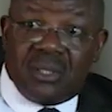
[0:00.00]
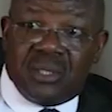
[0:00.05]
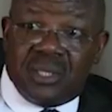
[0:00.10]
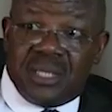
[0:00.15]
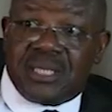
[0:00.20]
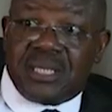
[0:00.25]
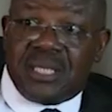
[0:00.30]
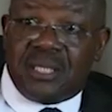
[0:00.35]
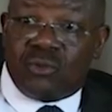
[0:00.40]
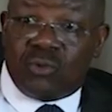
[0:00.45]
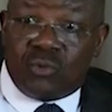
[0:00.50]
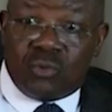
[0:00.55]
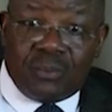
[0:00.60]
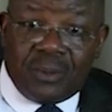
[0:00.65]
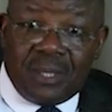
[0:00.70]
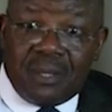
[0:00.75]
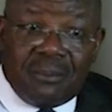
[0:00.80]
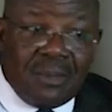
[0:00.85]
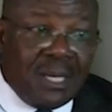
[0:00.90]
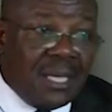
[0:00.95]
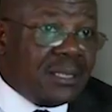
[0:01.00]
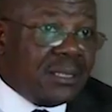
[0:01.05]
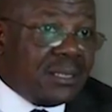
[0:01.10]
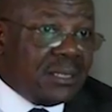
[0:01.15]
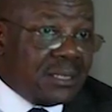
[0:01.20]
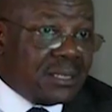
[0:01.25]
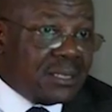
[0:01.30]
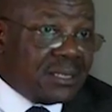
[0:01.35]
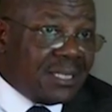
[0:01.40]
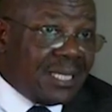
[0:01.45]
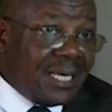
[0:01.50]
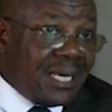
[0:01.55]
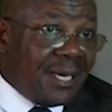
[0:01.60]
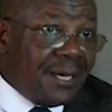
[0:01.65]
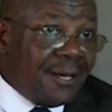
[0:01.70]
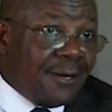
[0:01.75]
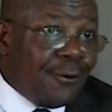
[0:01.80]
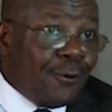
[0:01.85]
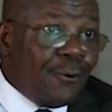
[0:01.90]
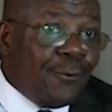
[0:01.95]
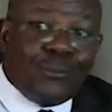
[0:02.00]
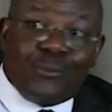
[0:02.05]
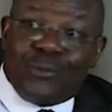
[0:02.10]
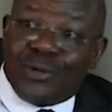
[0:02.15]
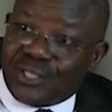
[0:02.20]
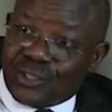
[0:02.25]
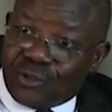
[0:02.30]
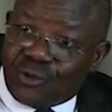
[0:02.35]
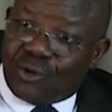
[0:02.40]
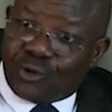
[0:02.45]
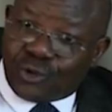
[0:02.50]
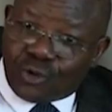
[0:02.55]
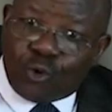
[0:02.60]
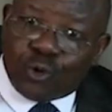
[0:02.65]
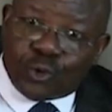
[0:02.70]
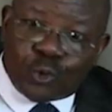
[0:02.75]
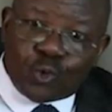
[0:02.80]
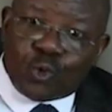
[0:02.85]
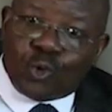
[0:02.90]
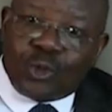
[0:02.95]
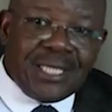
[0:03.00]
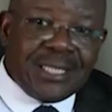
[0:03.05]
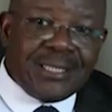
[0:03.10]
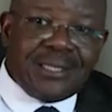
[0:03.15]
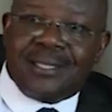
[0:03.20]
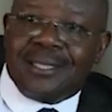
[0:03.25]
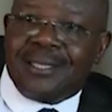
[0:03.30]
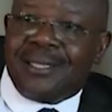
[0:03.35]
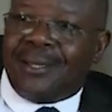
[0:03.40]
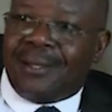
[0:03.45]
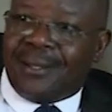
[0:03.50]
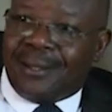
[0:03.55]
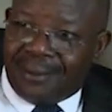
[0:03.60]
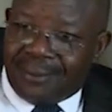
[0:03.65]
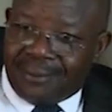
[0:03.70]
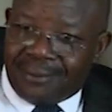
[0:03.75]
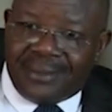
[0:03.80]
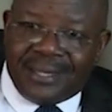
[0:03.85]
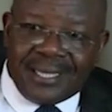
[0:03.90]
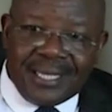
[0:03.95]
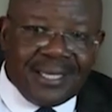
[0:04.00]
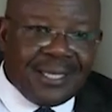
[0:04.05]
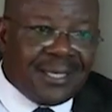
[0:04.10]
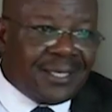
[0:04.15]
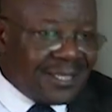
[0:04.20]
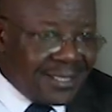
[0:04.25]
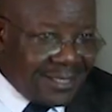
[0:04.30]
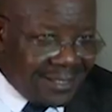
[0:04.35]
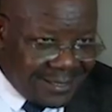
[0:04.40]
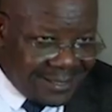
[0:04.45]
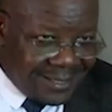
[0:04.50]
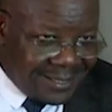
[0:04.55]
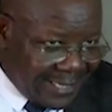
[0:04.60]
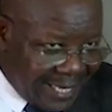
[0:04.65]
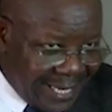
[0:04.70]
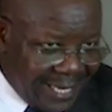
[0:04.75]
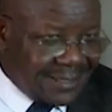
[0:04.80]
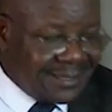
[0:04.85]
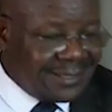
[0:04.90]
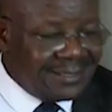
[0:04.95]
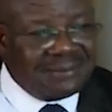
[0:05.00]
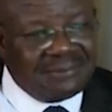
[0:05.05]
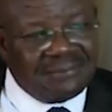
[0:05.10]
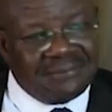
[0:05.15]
it's a Yoruba man, he's there. But he's not controlling the state.